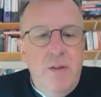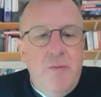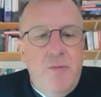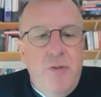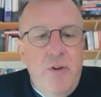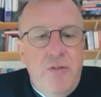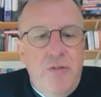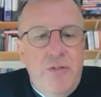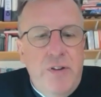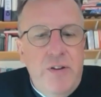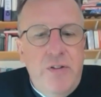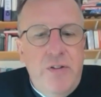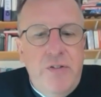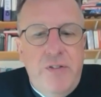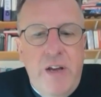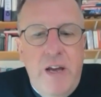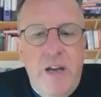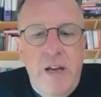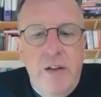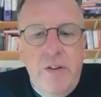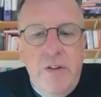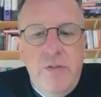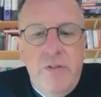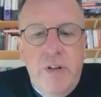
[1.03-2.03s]
first thing to
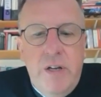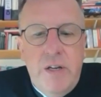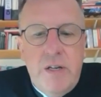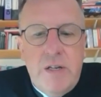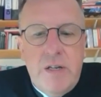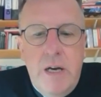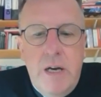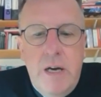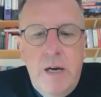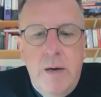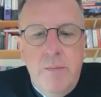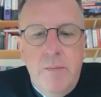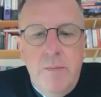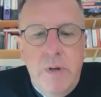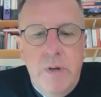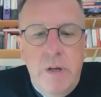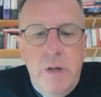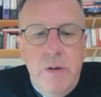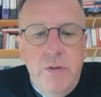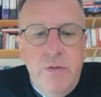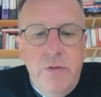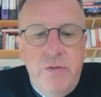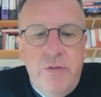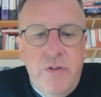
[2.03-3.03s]
say is that
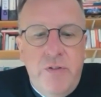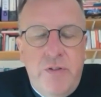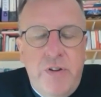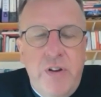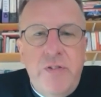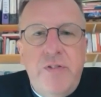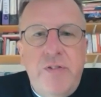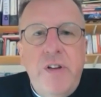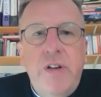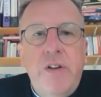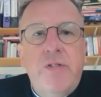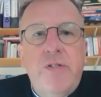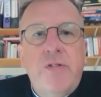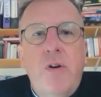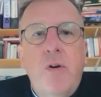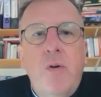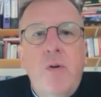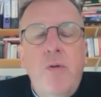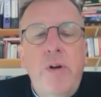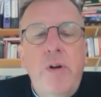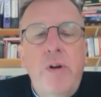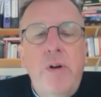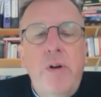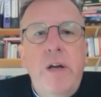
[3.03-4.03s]
statistics are
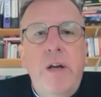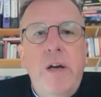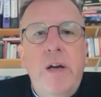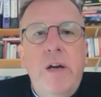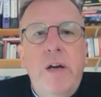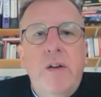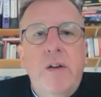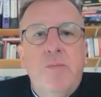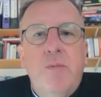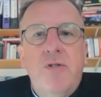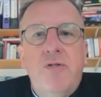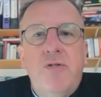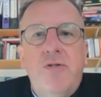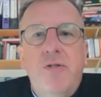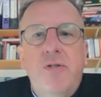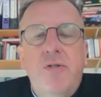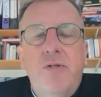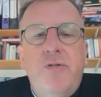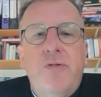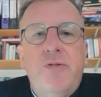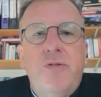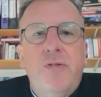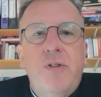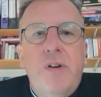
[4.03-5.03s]
only as much
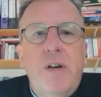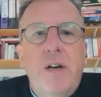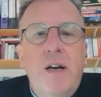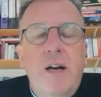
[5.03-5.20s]
use